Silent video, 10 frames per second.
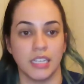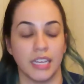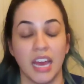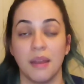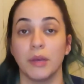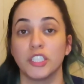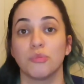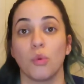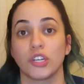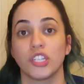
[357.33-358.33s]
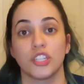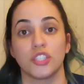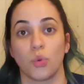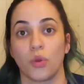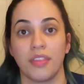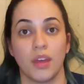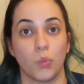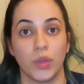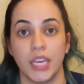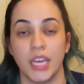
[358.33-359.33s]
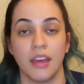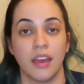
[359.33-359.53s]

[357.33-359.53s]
again, much more to the story than we,